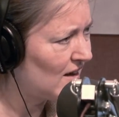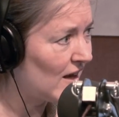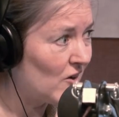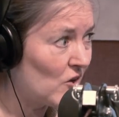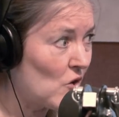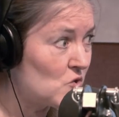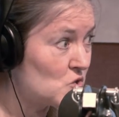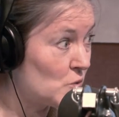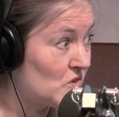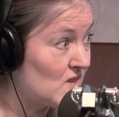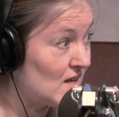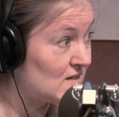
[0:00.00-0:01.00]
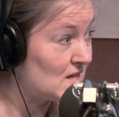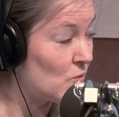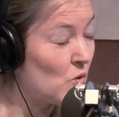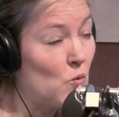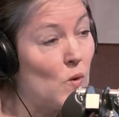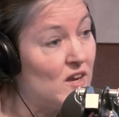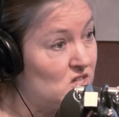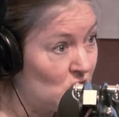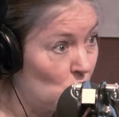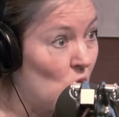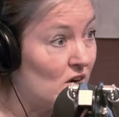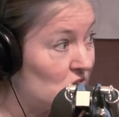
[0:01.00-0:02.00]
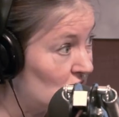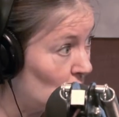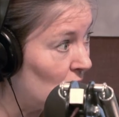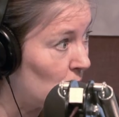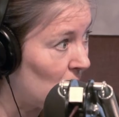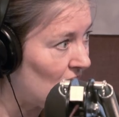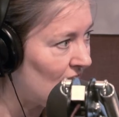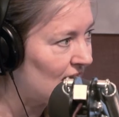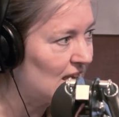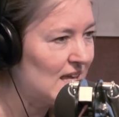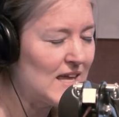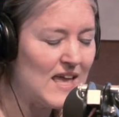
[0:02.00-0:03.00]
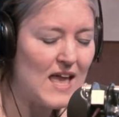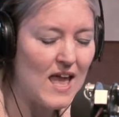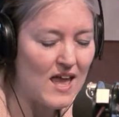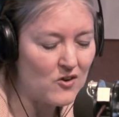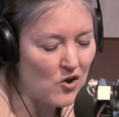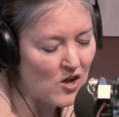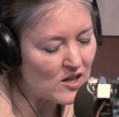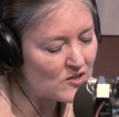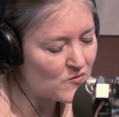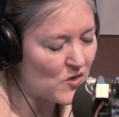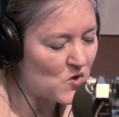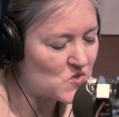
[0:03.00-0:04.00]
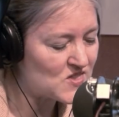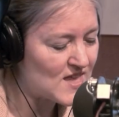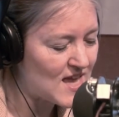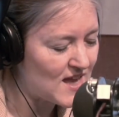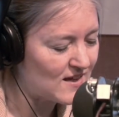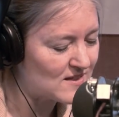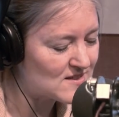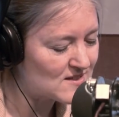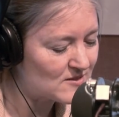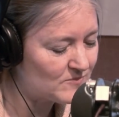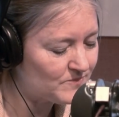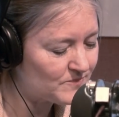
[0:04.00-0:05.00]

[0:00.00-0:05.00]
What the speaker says: And a coach would then say, well, when do you want to do it by? And all of those things,